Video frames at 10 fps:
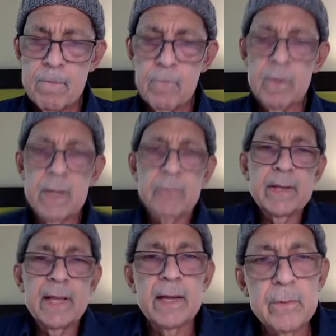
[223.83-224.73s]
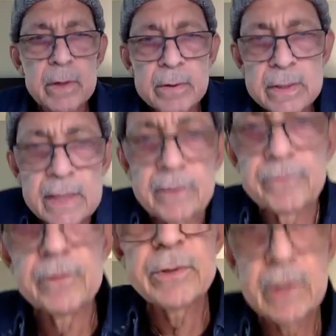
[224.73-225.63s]
when I read that, or I heard that the
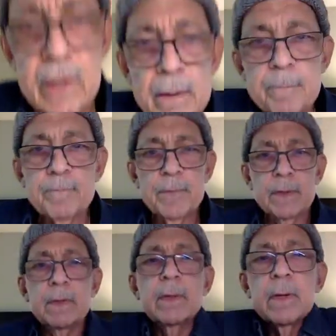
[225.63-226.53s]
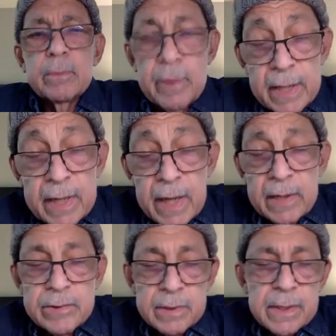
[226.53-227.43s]
first time, I read it
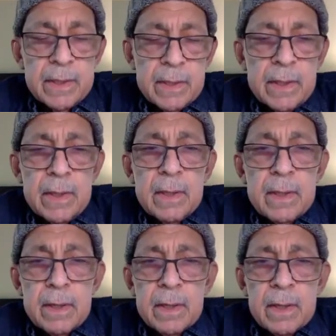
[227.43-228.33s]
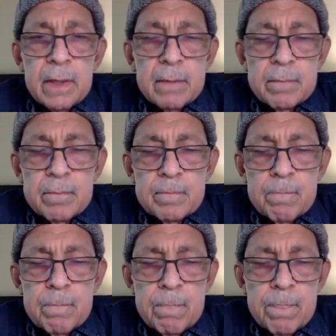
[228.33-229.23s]
actually, uh,
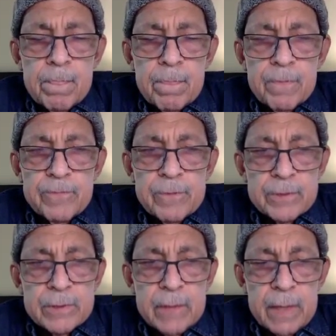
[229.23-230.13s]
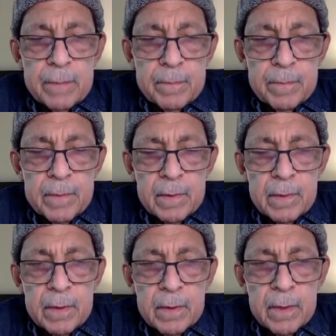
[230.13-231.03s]
the first time,
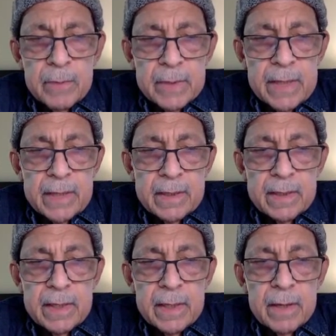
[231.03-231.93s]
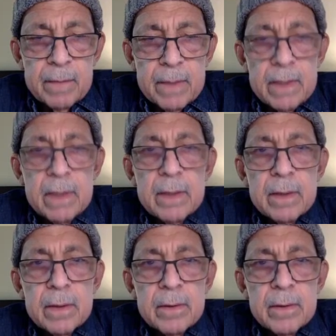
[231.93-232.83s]
I really got to thinking about
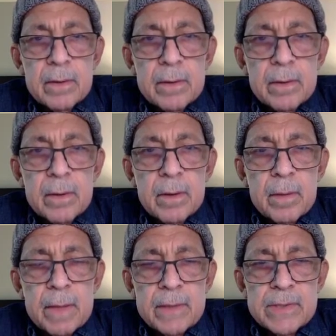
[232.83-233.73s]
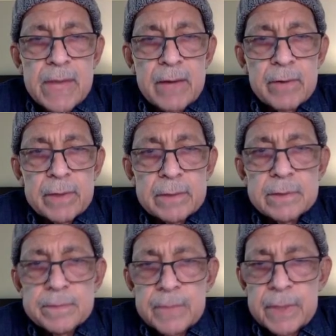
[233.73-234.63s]

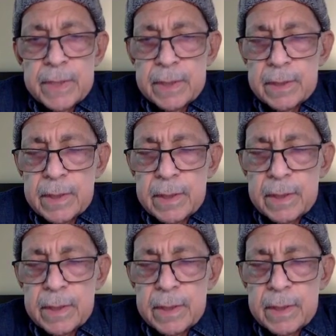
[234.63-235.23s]
Saturdays and